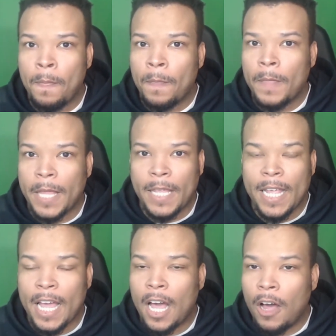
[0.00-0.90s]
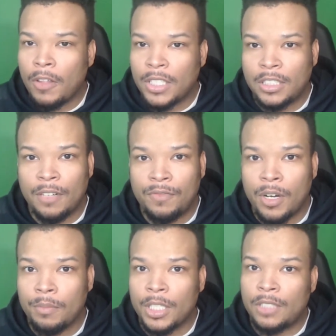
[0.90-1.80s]
that they got all this stuff from
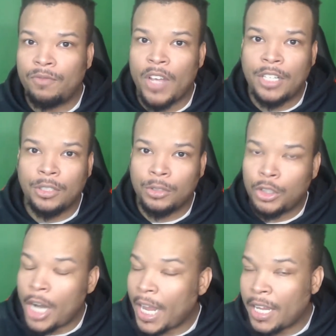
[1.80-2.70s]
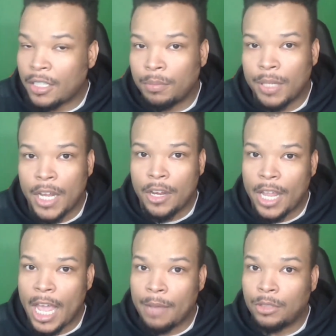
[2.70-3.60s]
this facial tracking to playing your
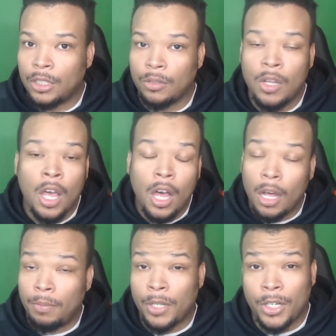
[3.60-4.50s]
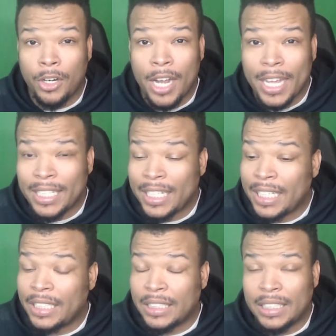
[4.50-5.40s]
games to uploading your
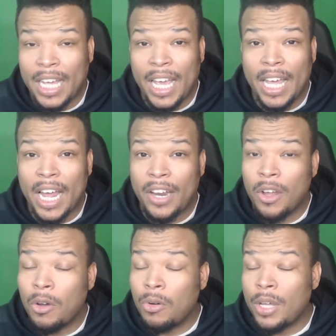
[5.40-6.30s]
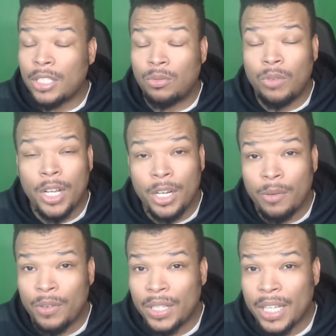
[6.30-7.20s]
IDs. And I know it's run
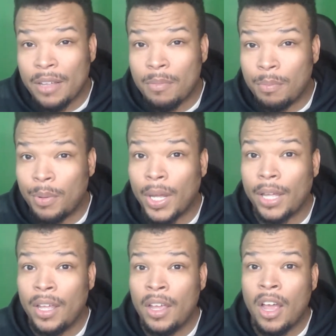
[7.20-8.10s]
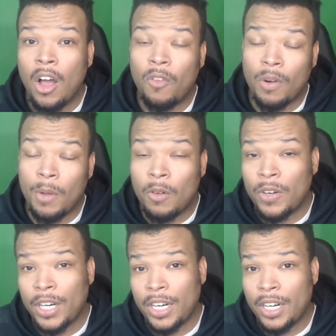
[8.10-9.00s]
differently, but from over
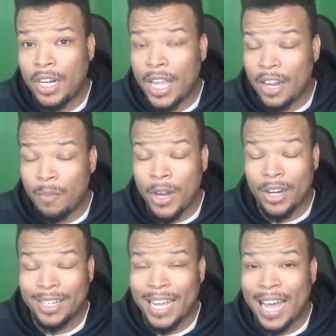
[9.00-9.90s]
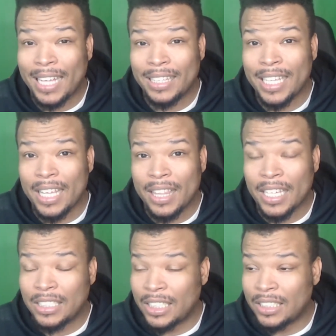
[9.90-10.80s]
here in America, I think that
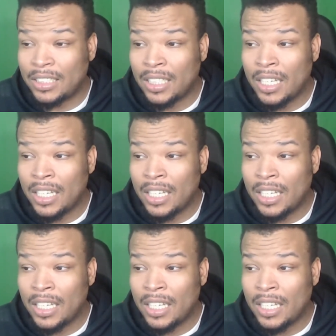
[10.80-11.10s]
just